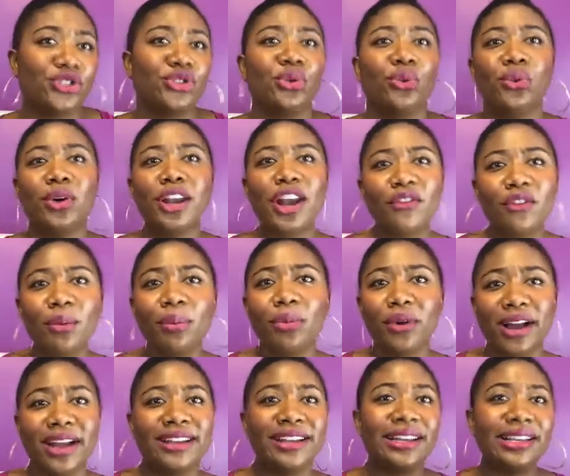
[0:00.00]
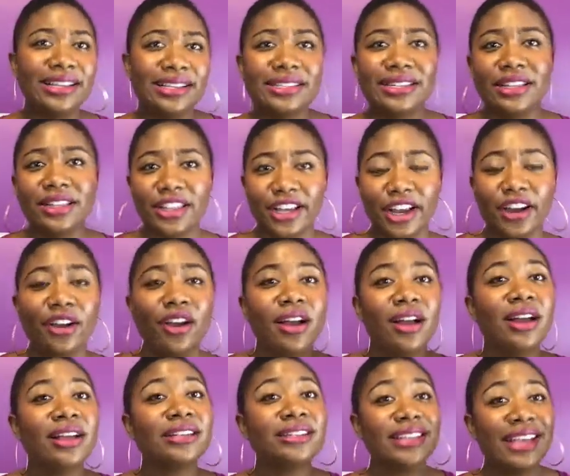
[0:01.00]
or whatever brand it is that they're
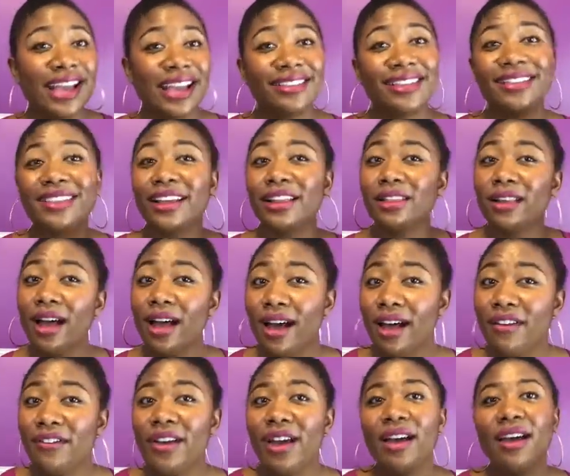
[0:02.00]
saying that they love,